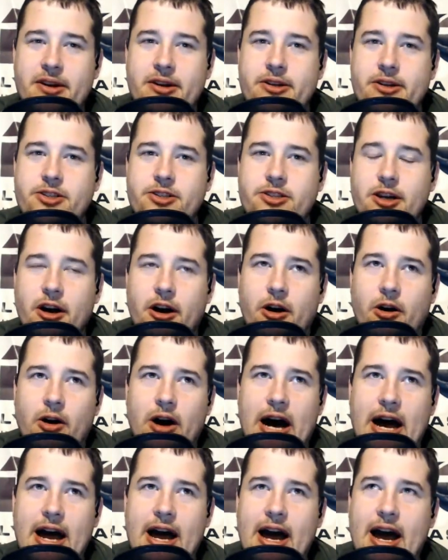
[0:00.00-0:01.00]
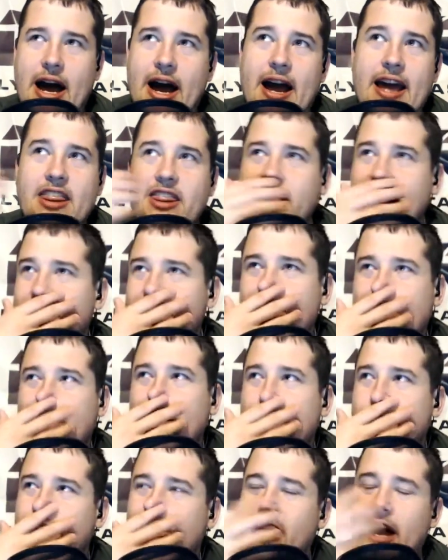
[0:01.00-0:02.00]
So I, I think they're
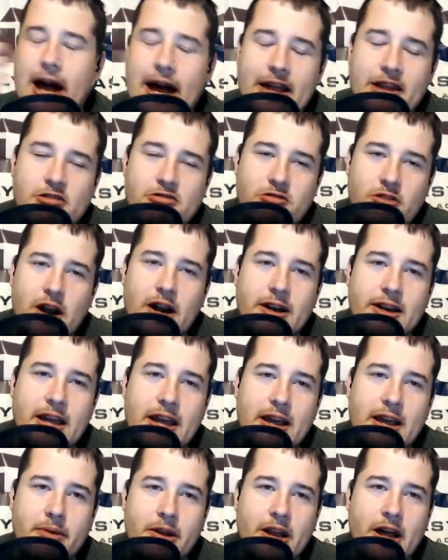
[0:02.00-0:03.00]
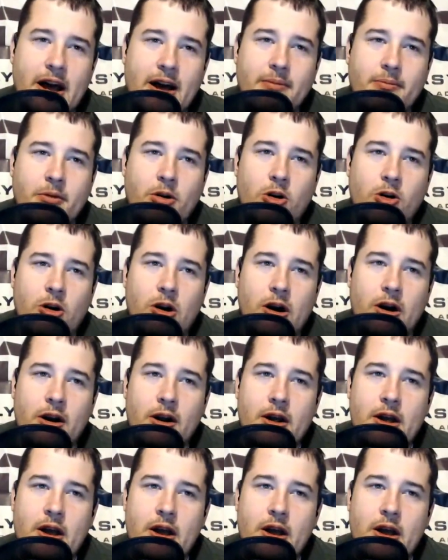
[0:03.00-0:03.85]
going to rely on the run game a lot more.